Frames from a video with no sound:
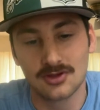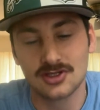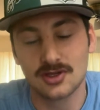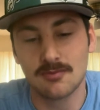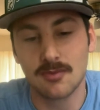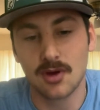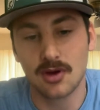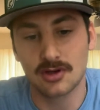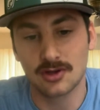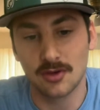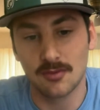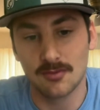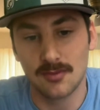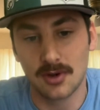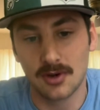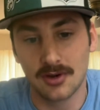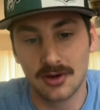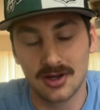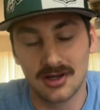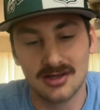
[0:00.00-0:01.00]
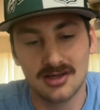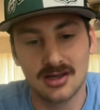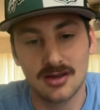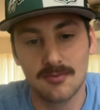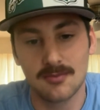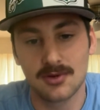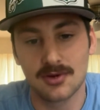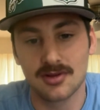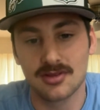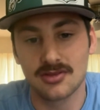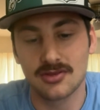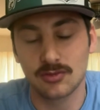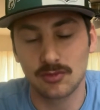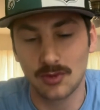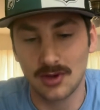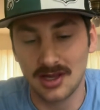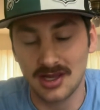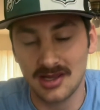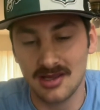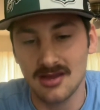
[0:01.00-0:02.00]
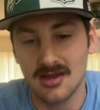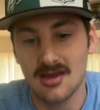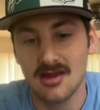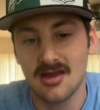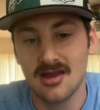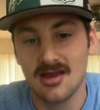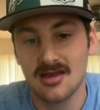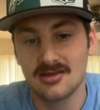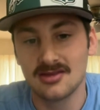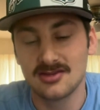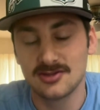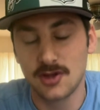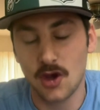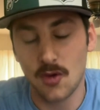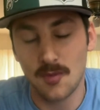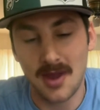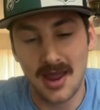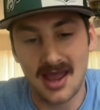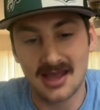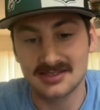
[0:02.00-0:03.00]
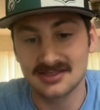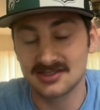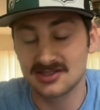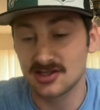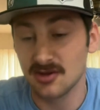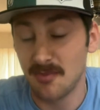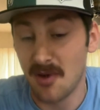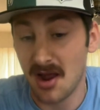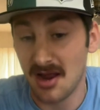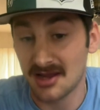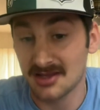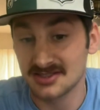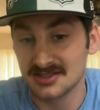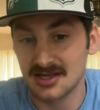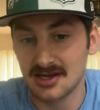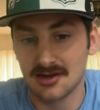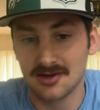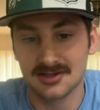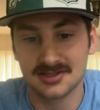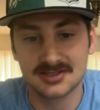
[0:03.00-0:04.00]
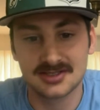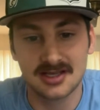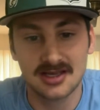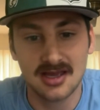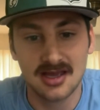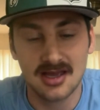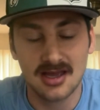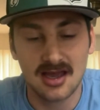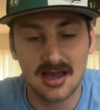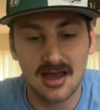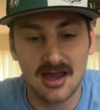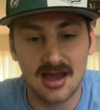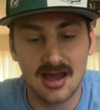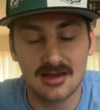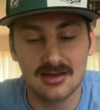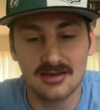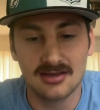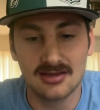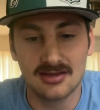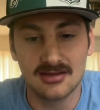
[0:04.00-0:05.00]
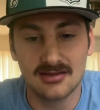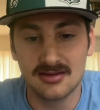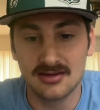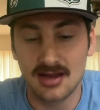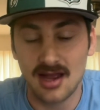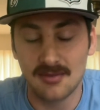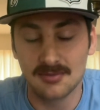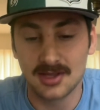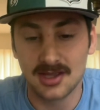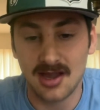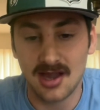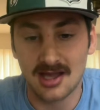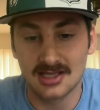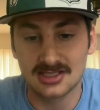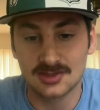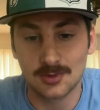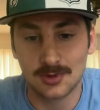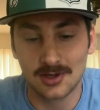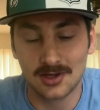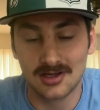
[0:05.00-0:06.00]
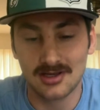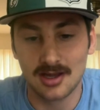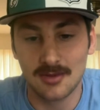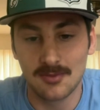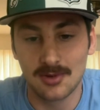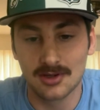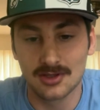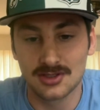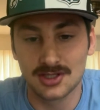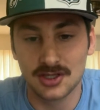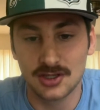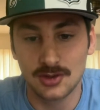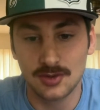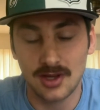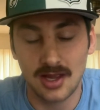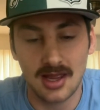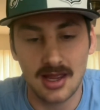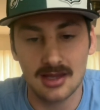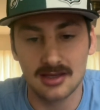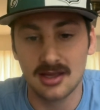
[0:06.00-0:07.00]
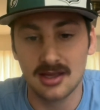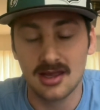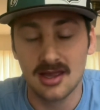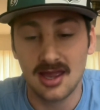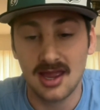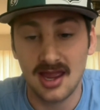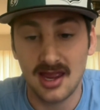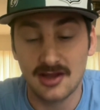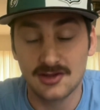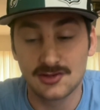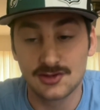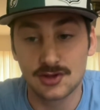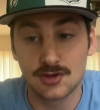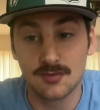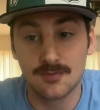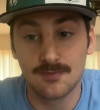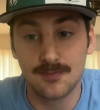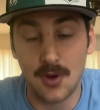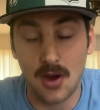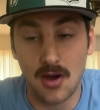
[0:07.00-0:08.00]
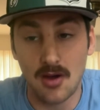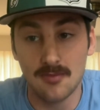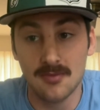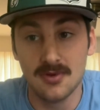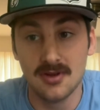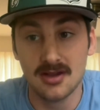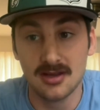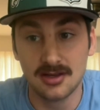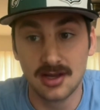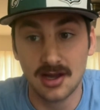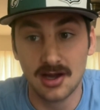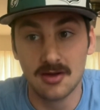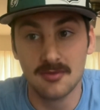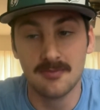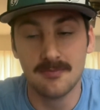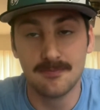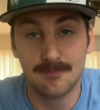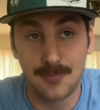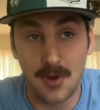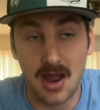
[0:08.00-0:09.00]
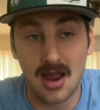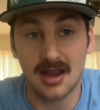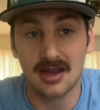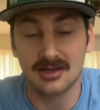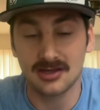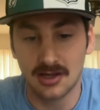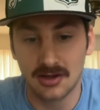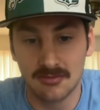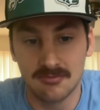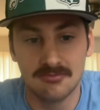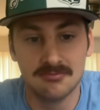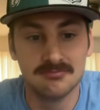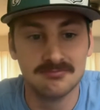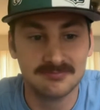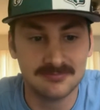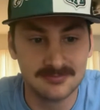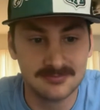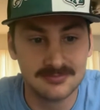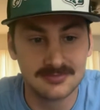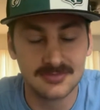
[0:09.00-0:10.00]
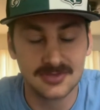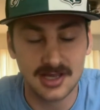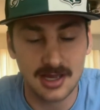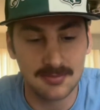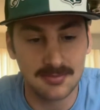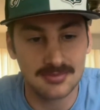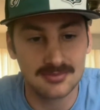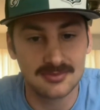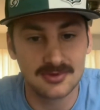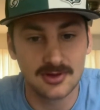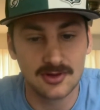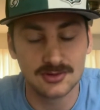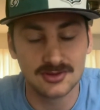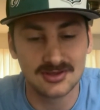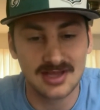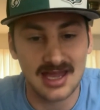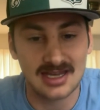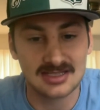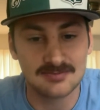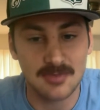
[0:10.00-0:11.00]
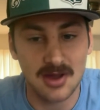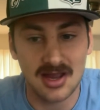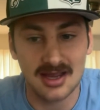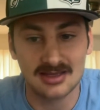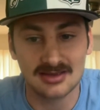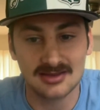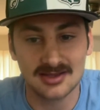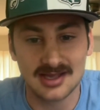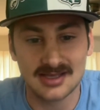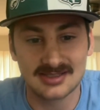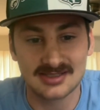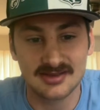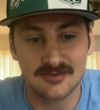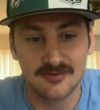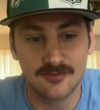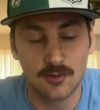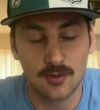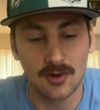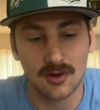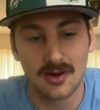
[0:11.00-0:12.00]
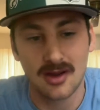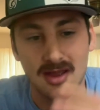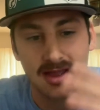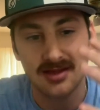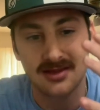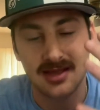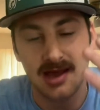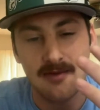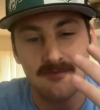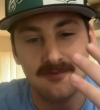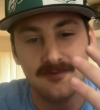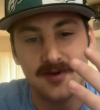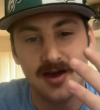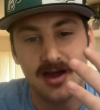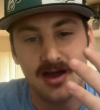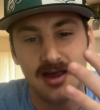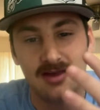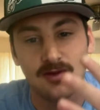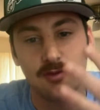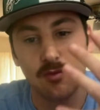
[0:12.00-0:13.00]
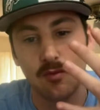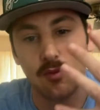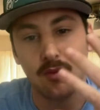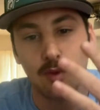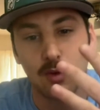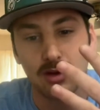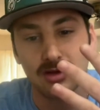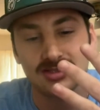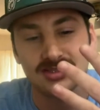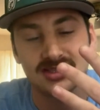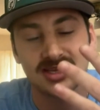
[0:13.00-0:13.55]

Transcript: DeMarco Murray. Number 3, Tobias Harris. Nnamdi Asomugha, number 2, and Andrew Bynum. Yep, that is my list for top 5 worst